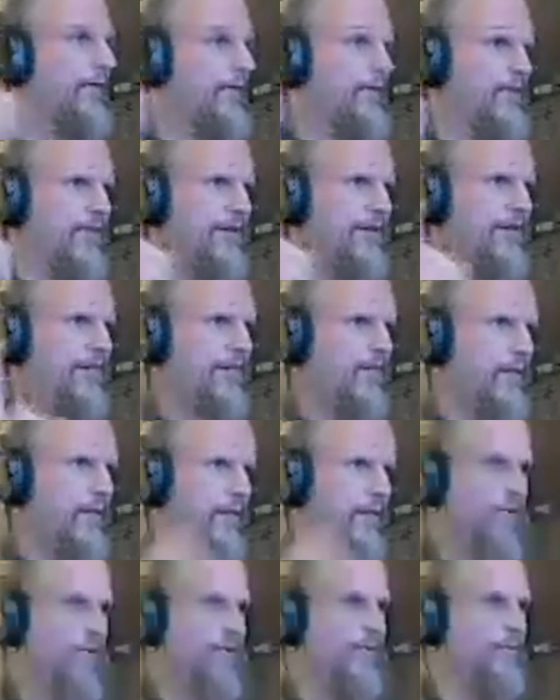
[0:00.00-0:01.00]
it is not for
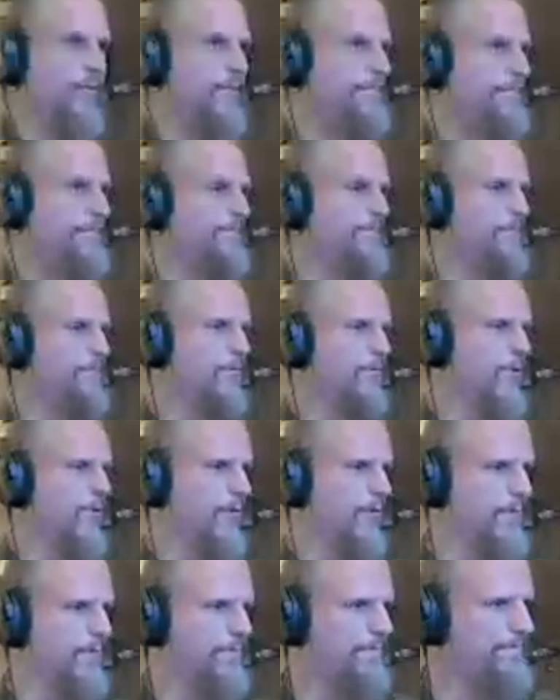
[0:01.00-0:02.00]
kids.
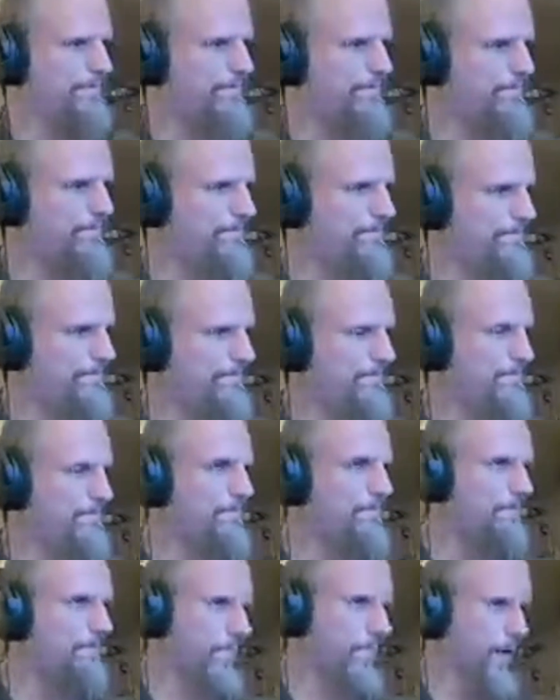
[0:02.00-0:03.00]
So,
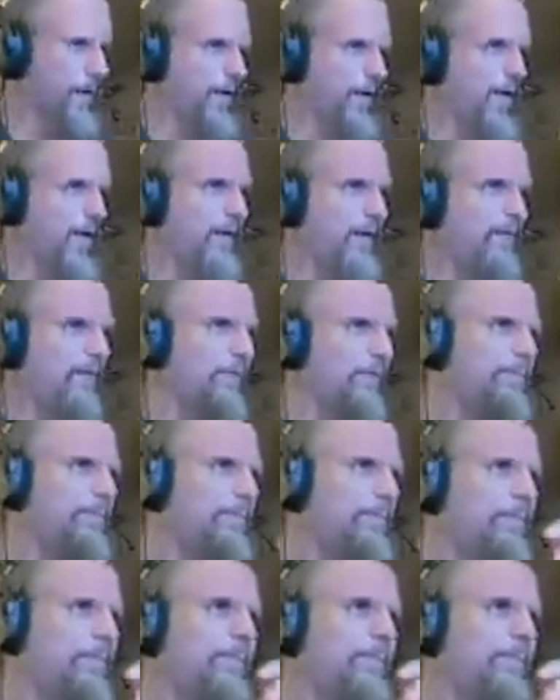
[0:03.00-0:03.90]
there you have it.